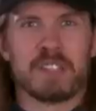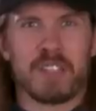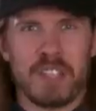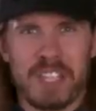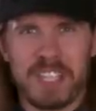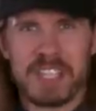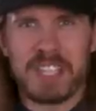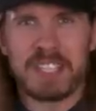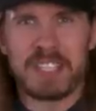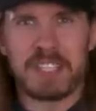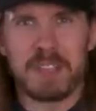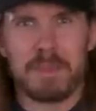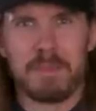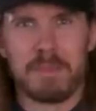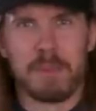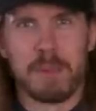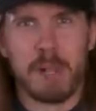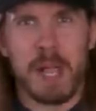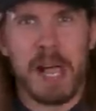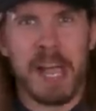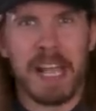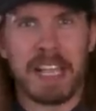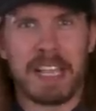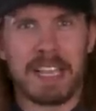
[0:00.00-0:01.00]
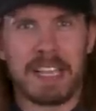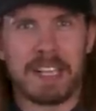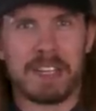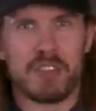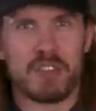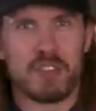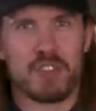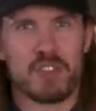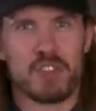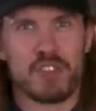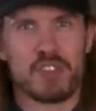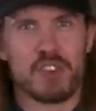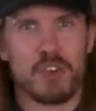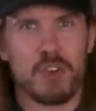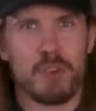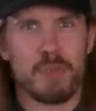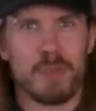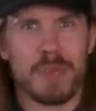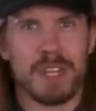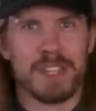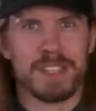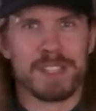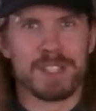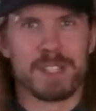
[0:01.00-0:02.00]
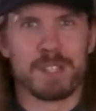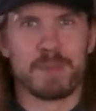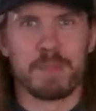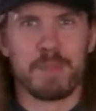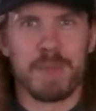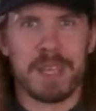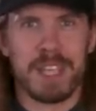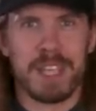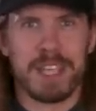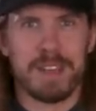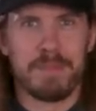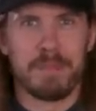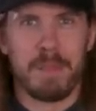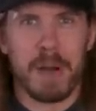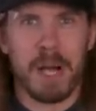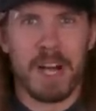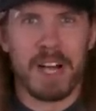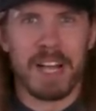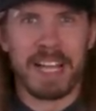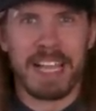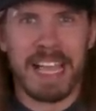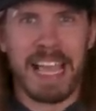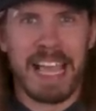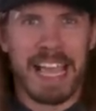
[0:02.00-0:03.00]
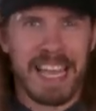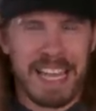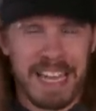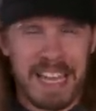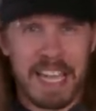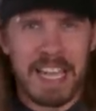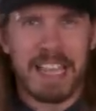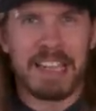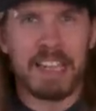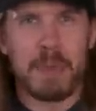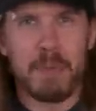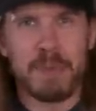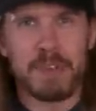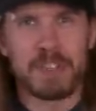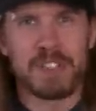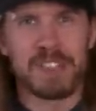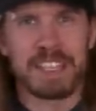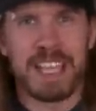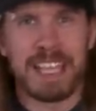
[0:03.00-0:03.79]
So this is some blackened German speed punk, and can we just